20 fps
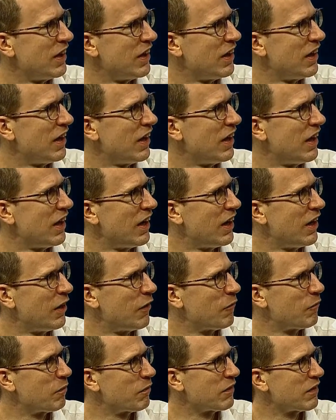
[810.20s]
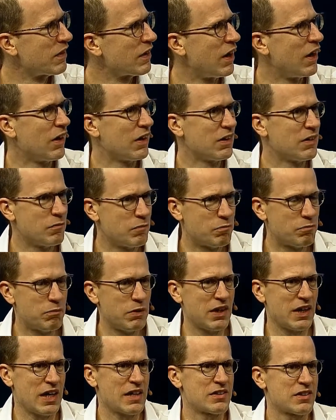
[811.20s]
Um, you know,
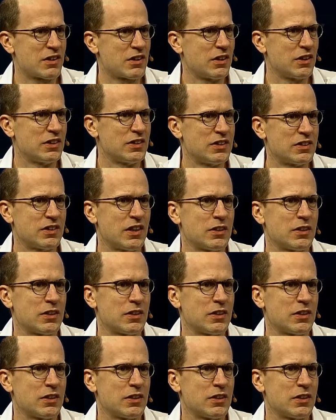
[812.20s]
being ethical is